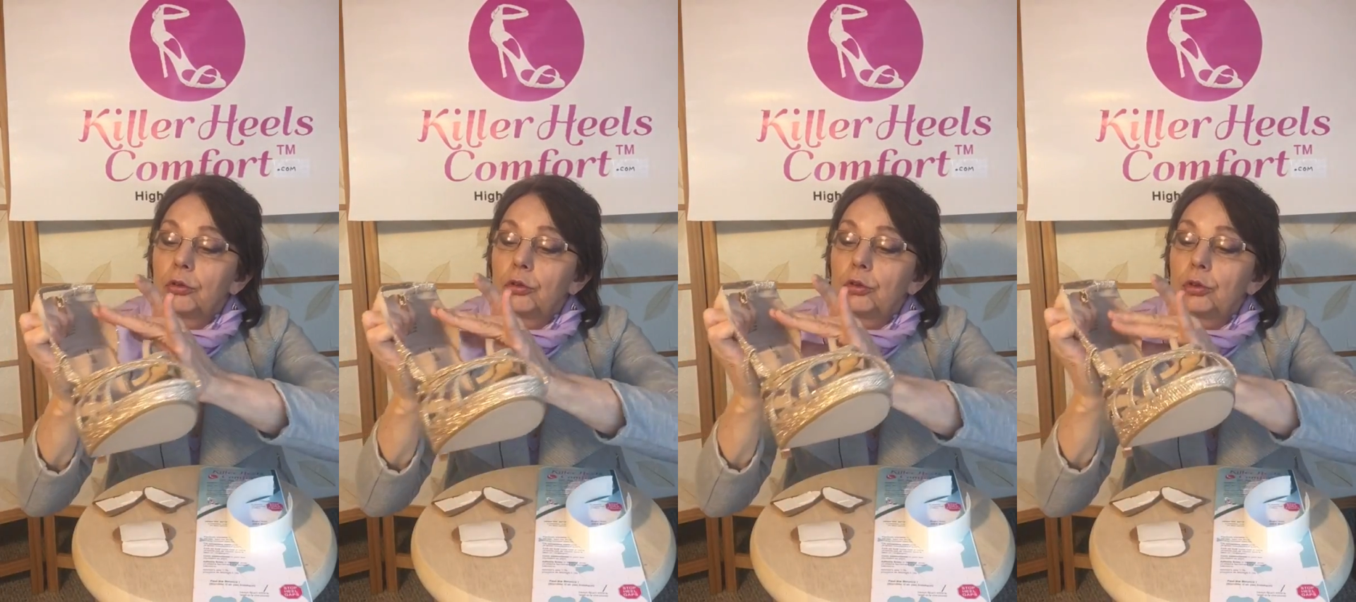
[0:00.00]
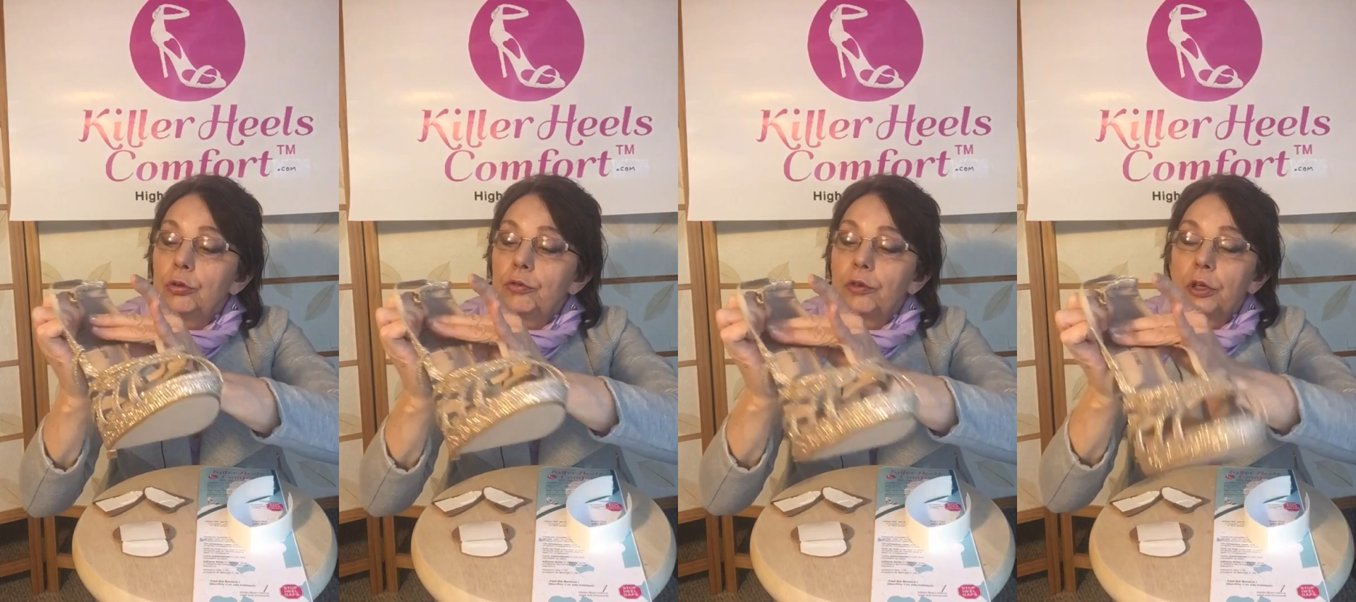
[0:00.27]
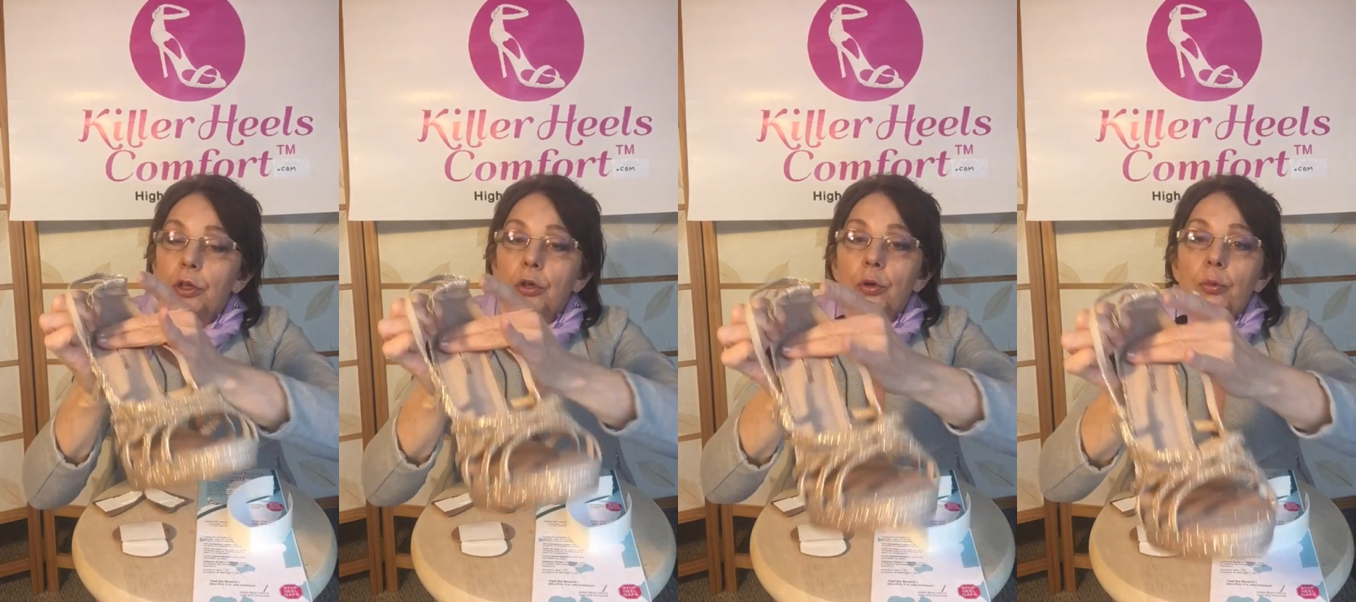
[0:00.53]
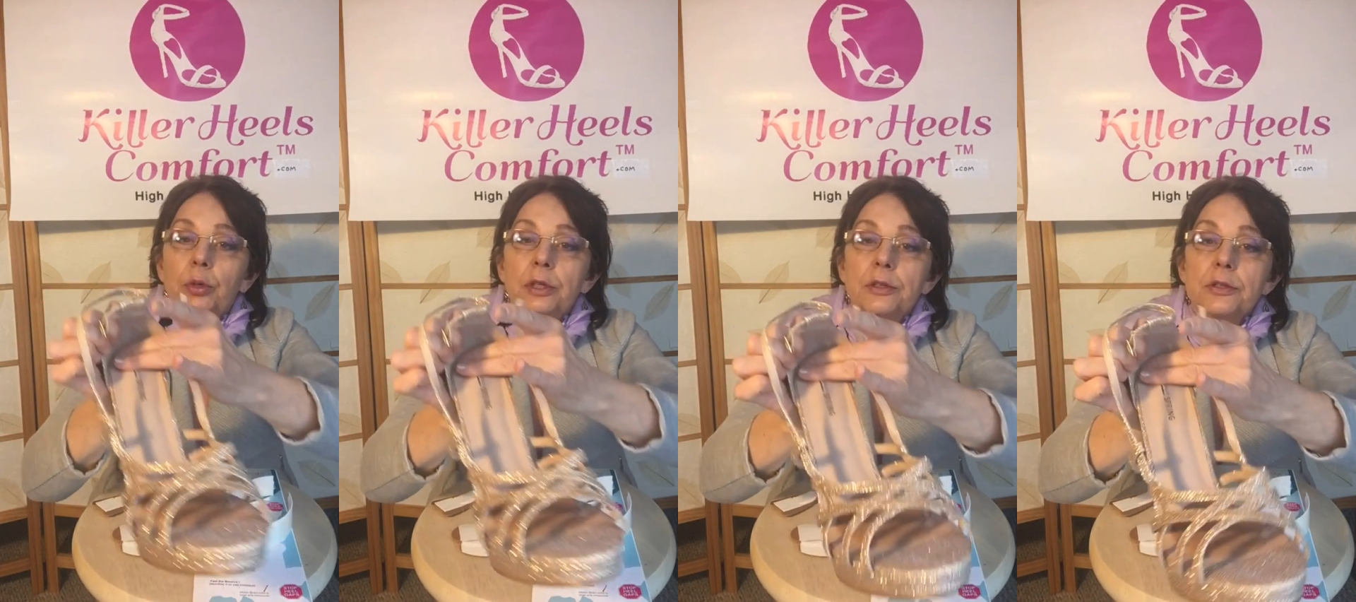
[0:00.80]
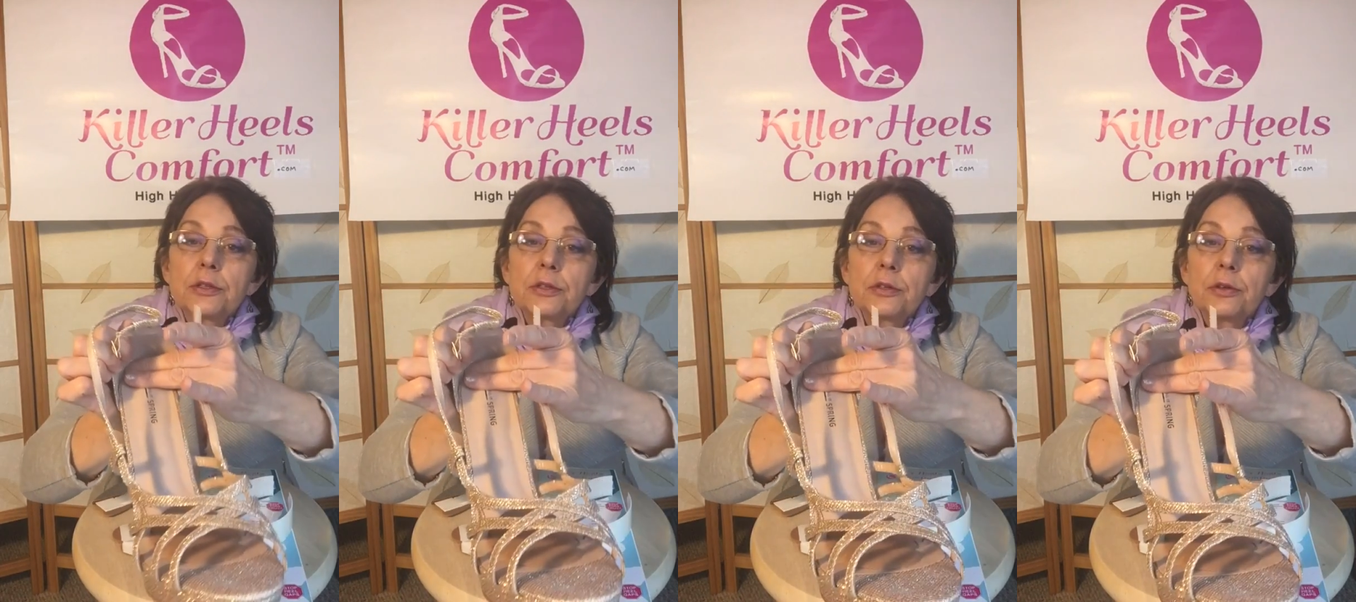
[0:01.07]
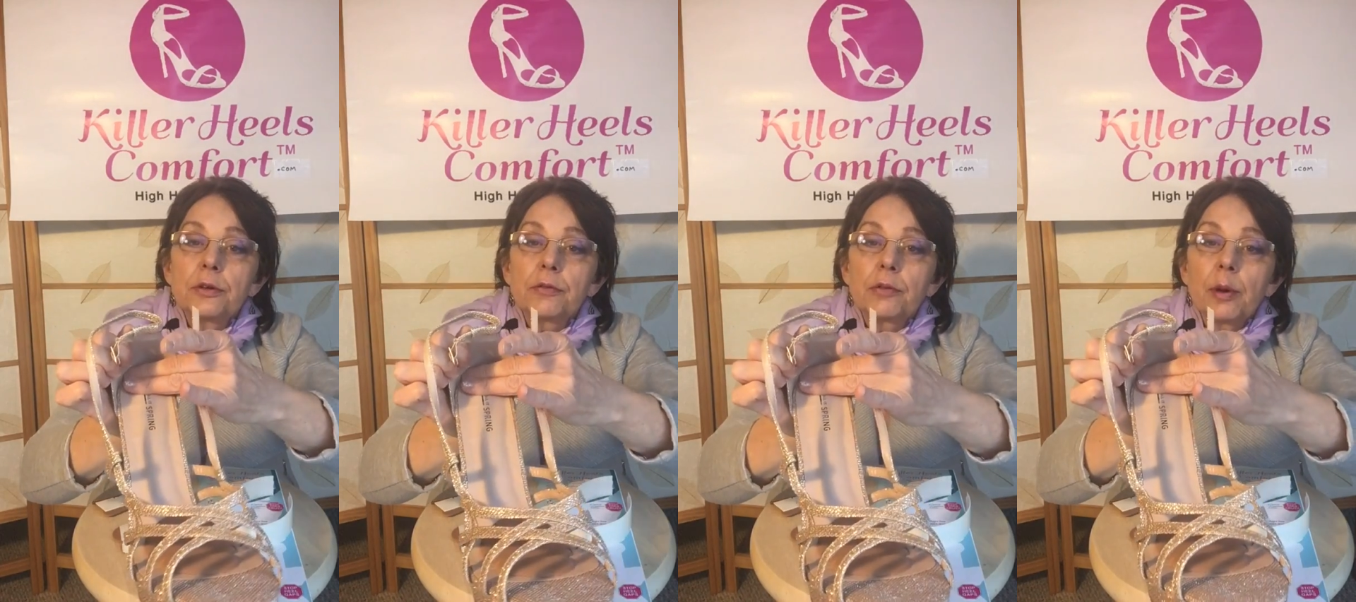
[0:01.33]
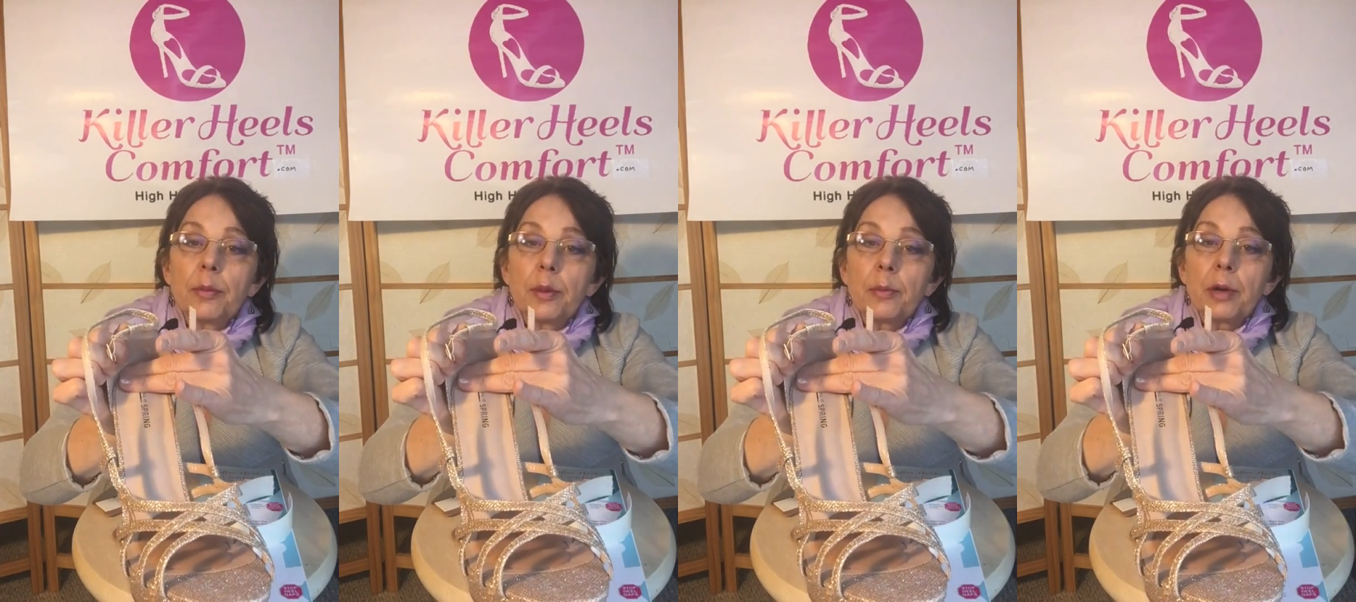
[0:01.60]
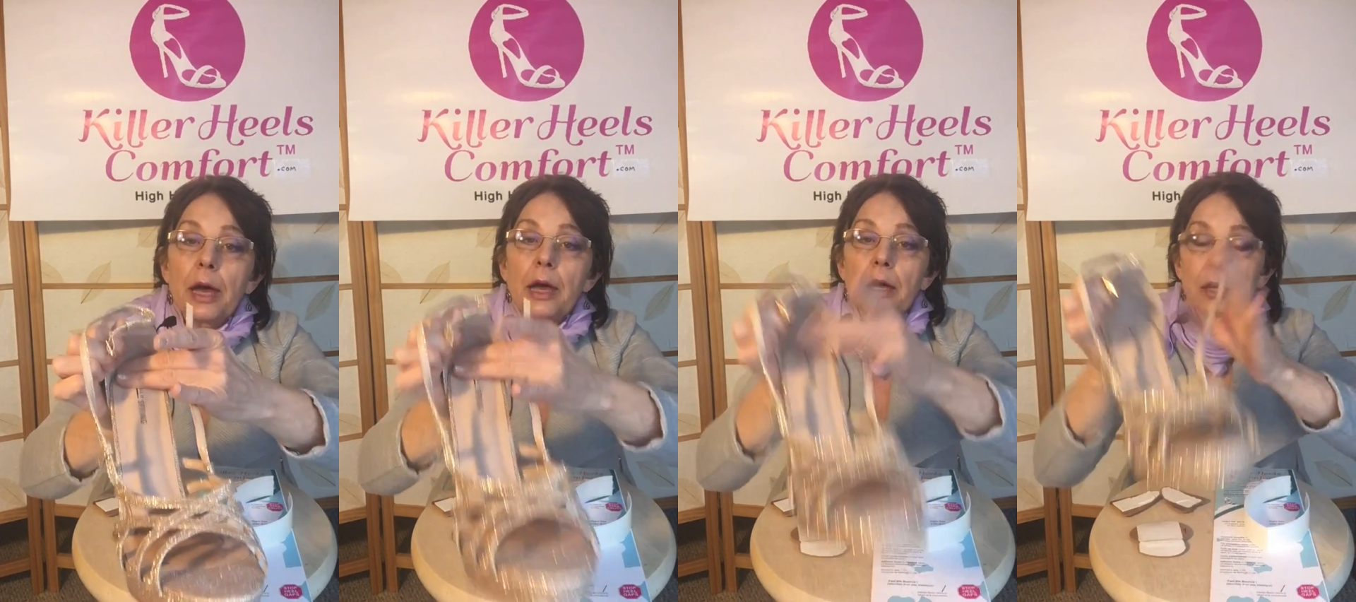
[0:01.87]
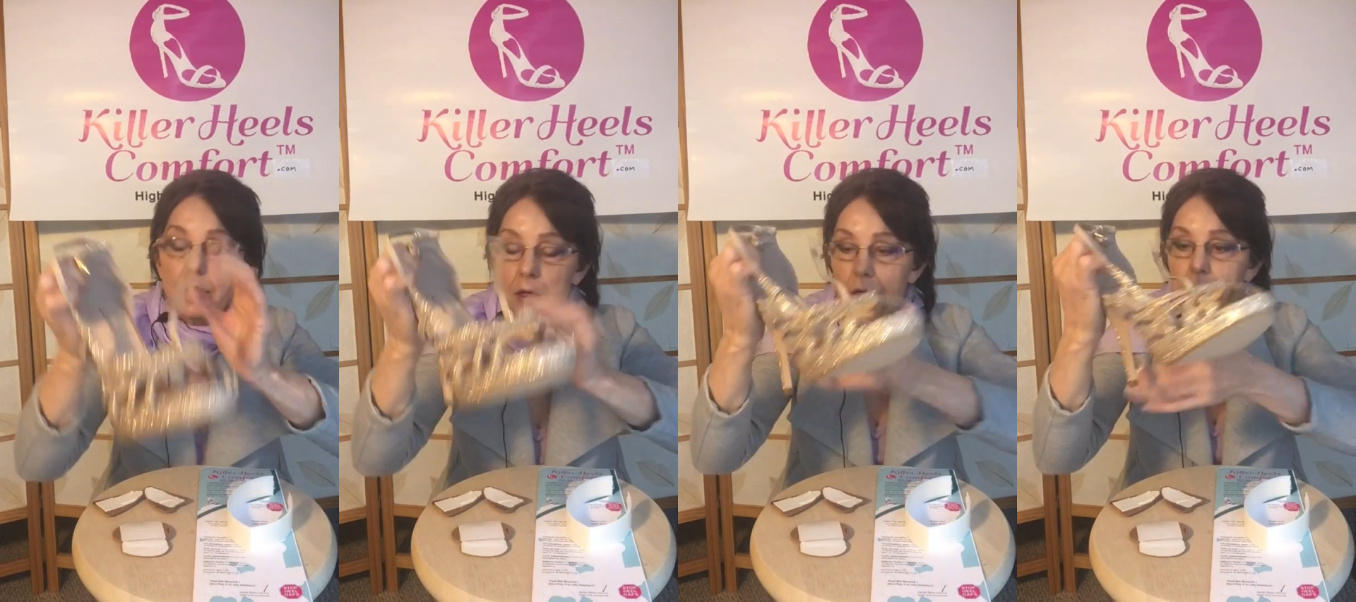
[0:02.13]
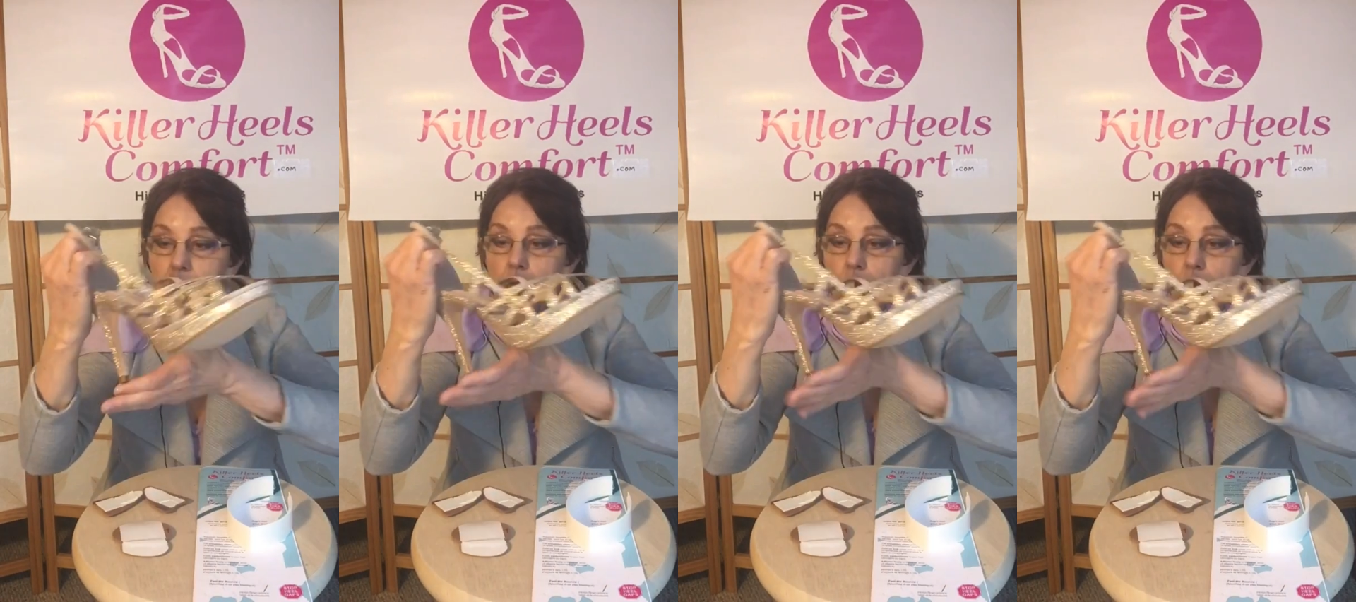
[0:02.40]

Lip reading: 2 finger widths from the back of